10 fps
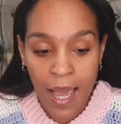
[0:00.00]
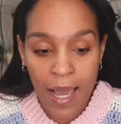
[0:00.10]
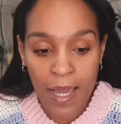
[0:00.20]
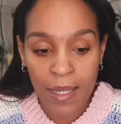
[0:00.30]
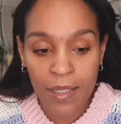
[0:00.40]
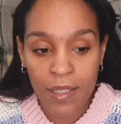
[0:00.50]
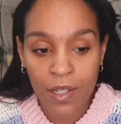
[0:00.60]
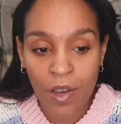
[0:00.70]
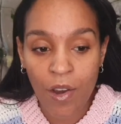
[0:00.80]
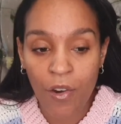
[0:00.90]
And
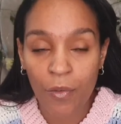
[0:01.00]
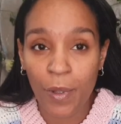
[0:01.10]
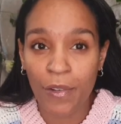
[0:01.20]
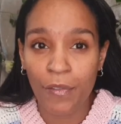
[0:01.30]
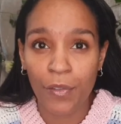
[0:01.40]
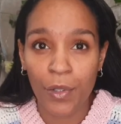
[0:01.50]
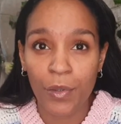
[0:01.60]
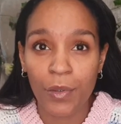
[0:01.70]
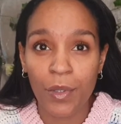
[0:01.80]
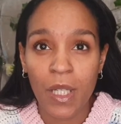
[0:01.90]
halfway
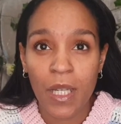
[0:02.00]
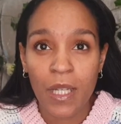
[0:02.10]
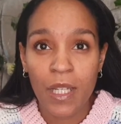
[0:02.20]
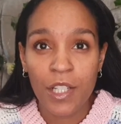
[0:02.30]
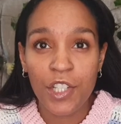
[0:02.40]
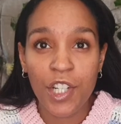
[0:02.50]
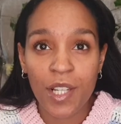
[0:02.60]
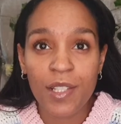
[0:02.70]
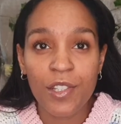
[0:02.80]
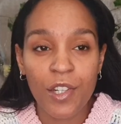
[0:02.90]
through,
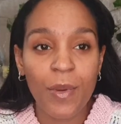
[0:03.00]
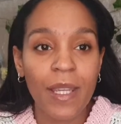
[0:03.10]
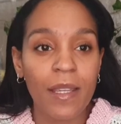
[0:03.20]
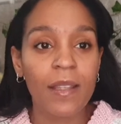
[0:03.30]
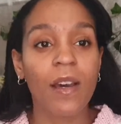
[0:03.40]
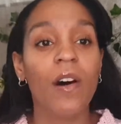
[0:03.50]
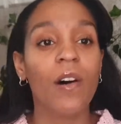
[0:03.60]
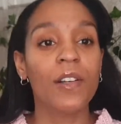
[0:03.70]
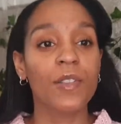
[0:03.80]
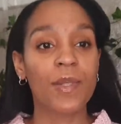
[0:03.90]
just doing the
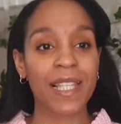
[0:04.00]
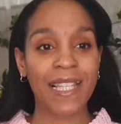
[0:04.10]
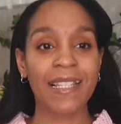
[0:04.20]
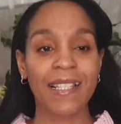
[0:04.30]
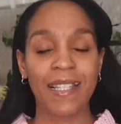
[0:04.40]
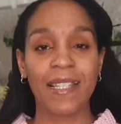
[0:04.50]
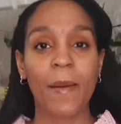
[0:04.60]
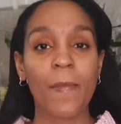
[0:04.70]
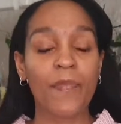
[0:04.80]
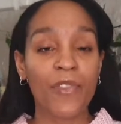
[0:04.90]
hearts was easy.
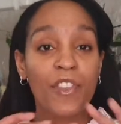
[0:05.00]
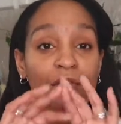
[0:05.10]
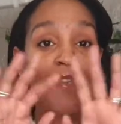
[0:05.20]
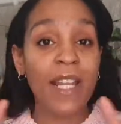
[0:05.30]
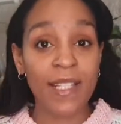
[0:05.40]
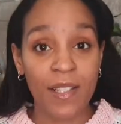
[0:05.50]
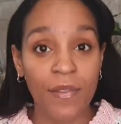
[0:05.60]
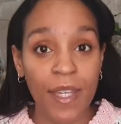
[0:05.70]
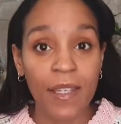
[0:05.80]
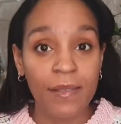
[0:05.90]
The rest
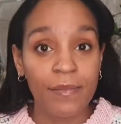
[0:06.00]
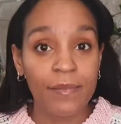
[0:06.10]
of it,